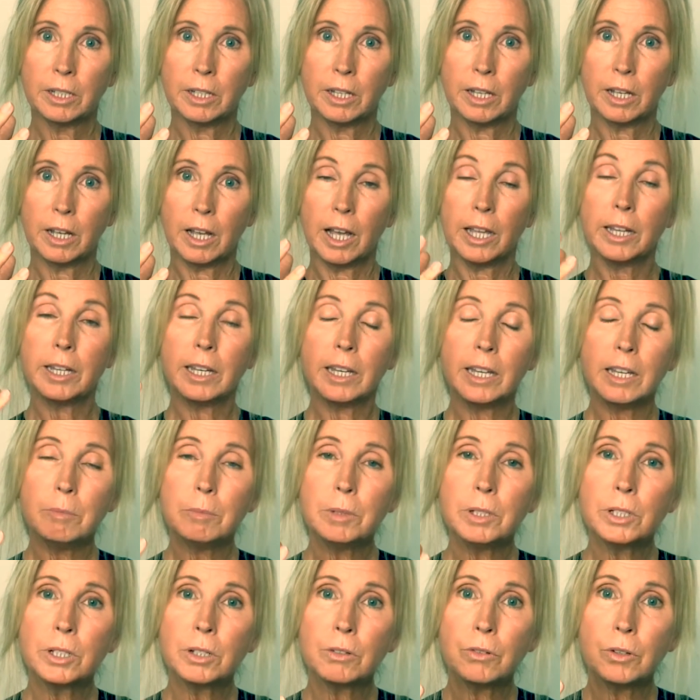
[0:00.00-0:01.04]

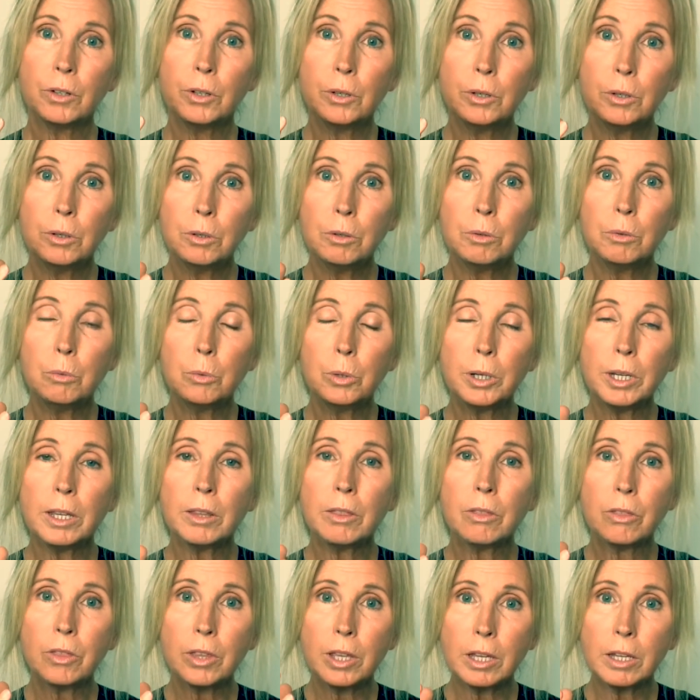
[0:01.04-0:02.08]
of who we
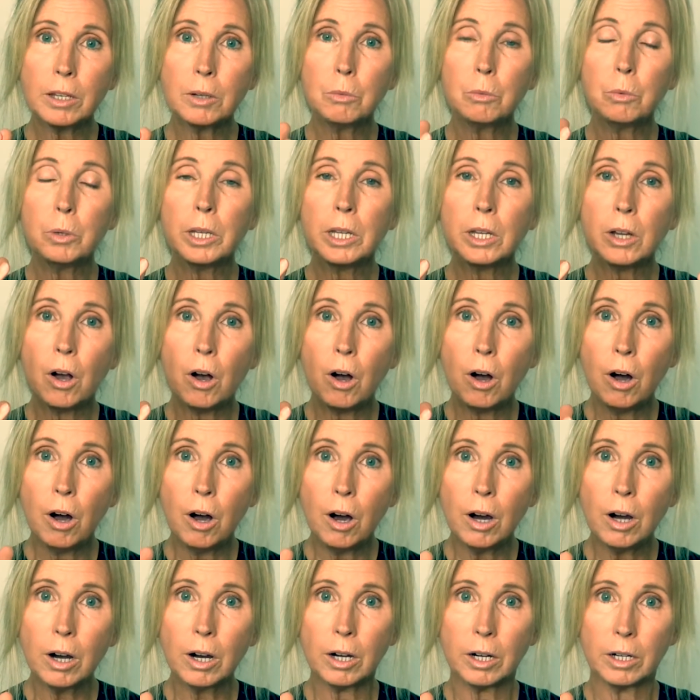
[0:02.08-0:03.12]
think we
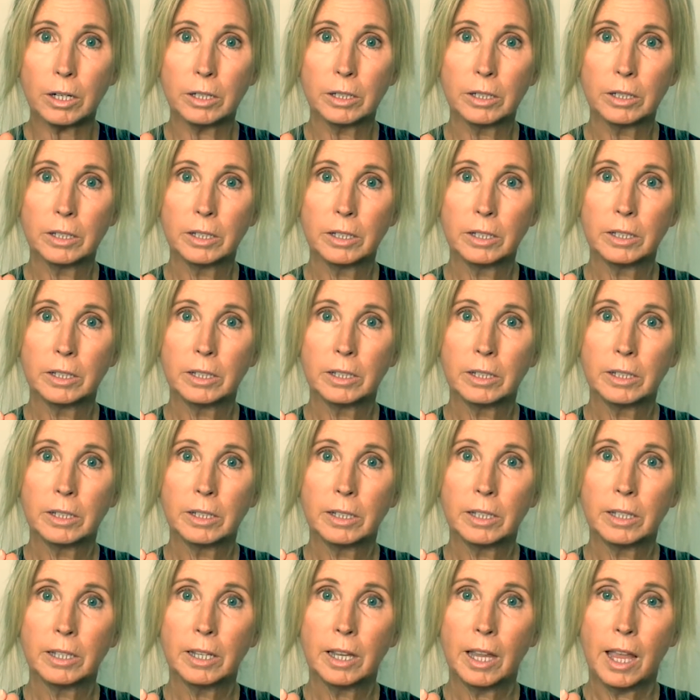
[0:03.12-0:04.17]
are.
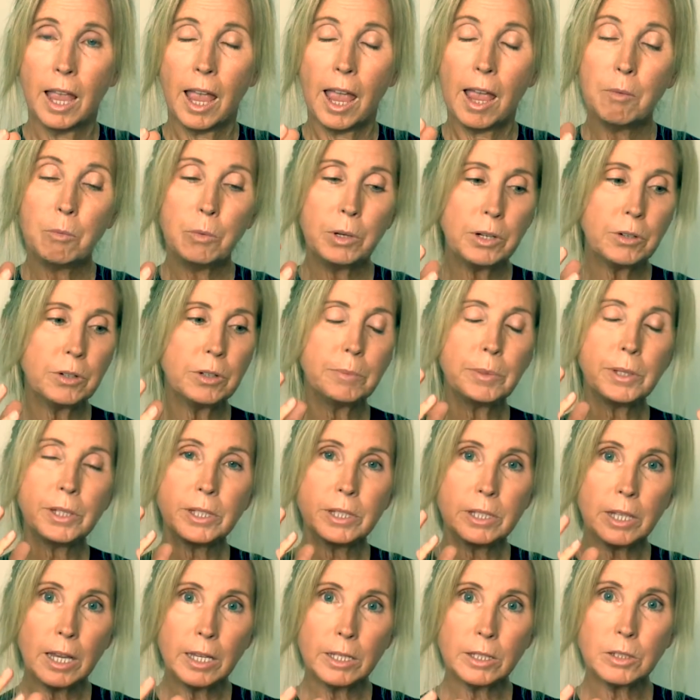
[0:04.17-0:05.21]
And we are
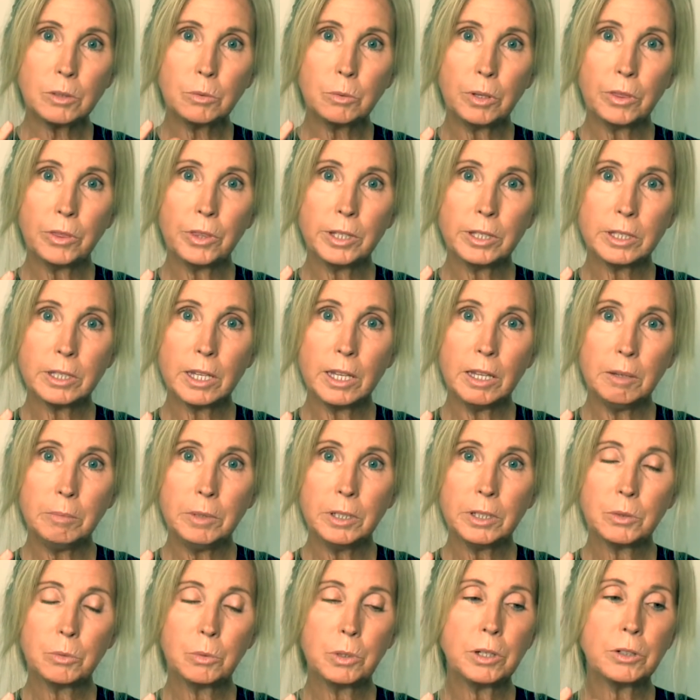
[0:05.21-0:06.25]
obsessed with this
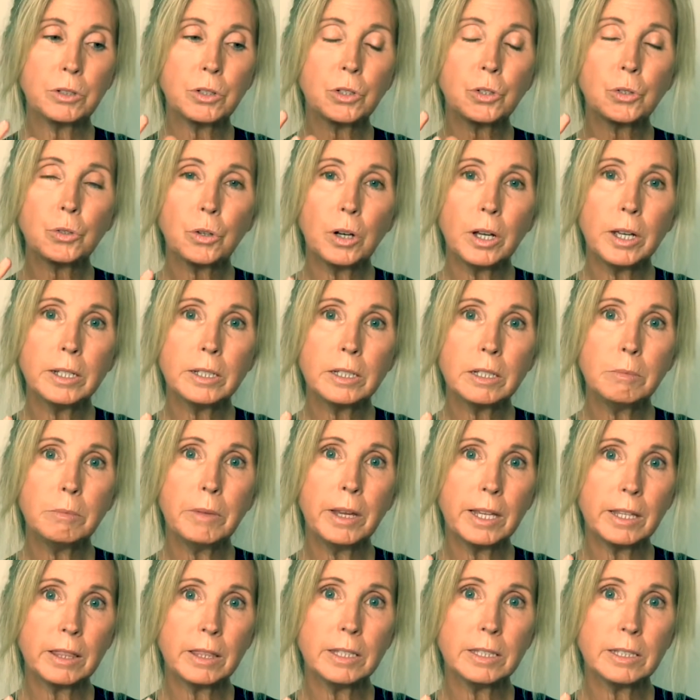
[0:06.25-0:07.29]
image. We are trying to
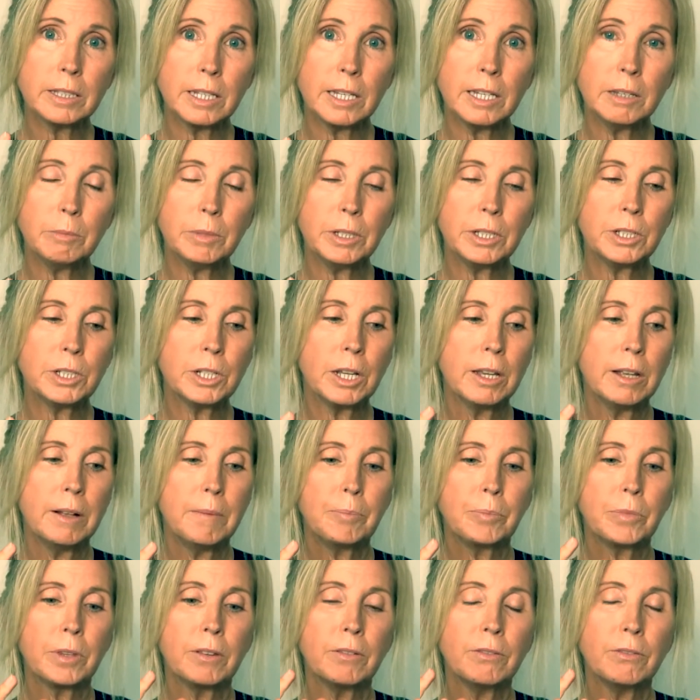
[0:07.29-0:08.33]
make this image
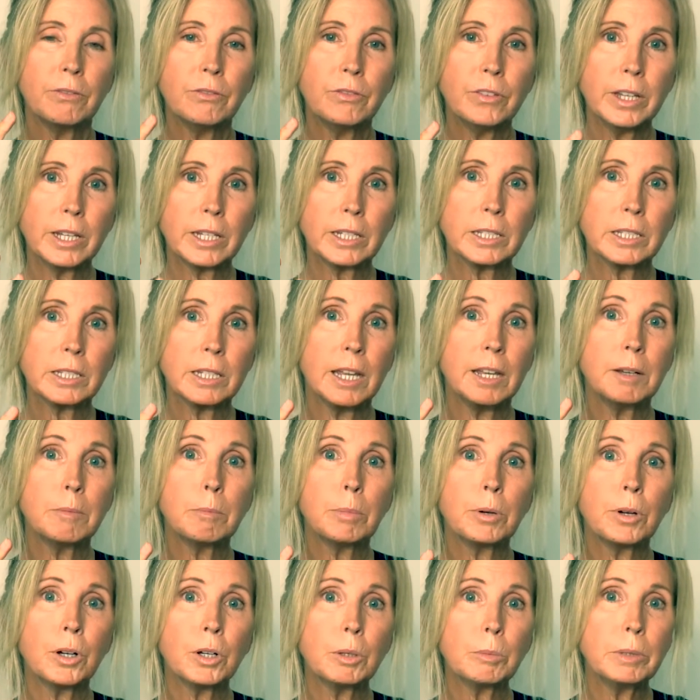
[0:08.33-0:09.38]
fixed and
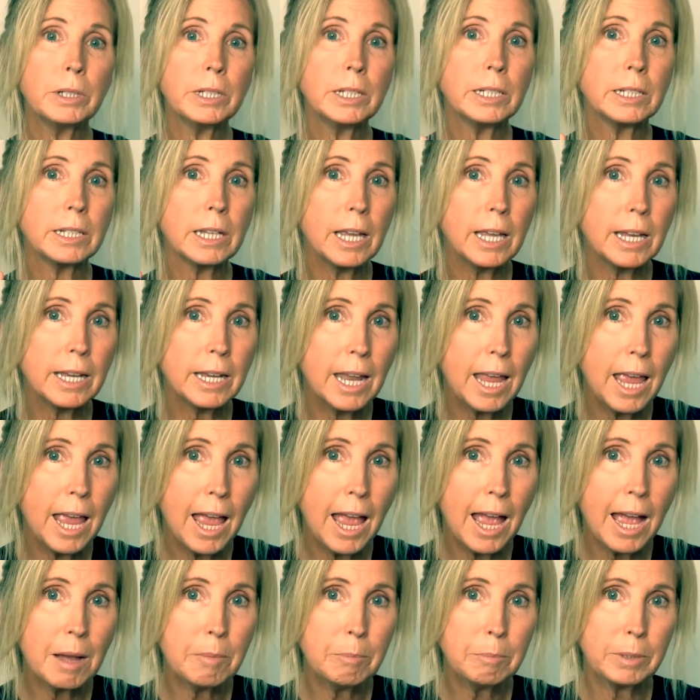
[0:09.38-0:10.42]
permanent and
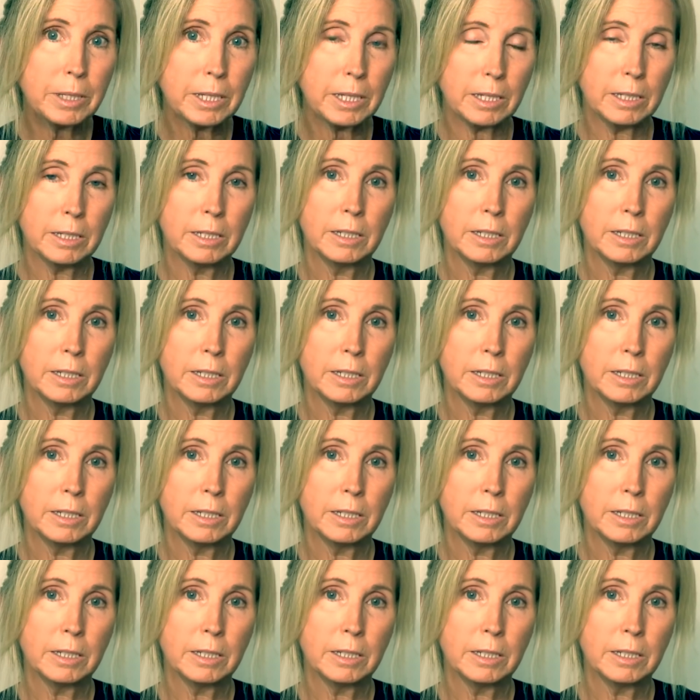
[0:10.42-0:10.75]
happy,